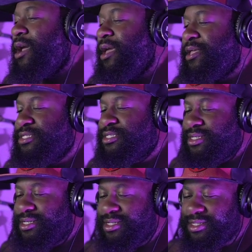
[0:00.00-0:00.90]
It's
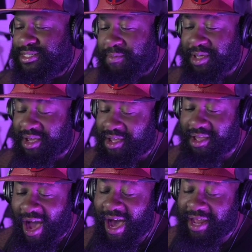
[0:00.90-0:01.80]
to be
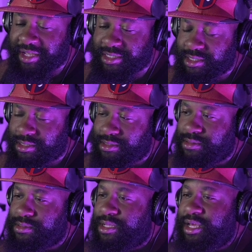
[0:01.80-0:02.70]
honest,
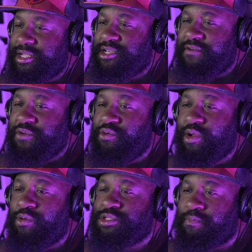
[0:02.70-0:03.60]
it's if you
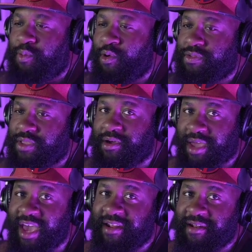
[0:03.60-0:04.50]
don't support their
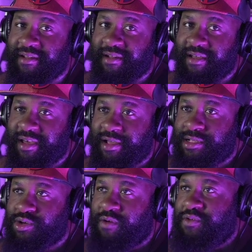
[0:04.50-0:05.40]
candidate.
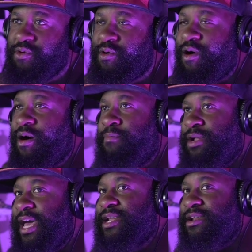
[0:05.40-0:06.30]
So if you are a
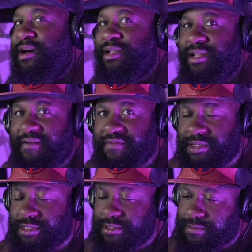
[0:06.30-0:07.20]
black non-leftist